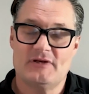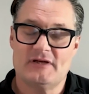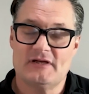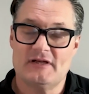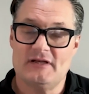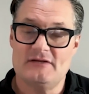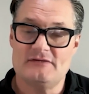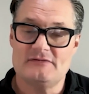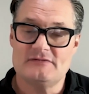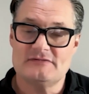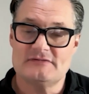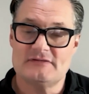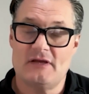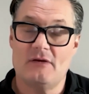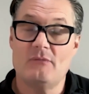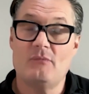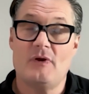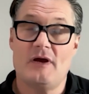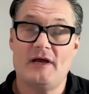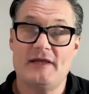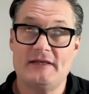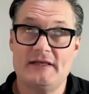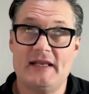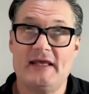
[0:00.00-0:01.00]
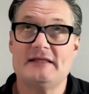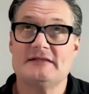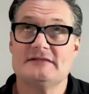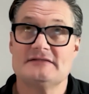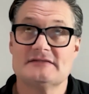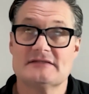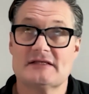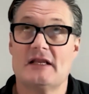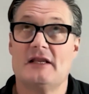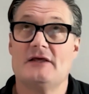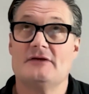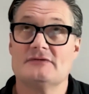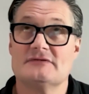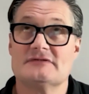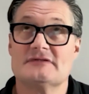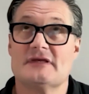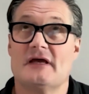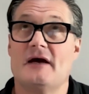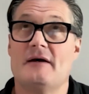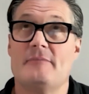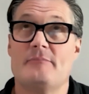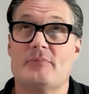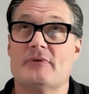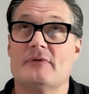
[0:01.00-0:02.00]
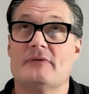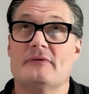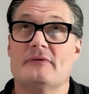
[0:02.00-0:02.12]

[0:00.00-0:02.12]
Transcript: a wide lens close up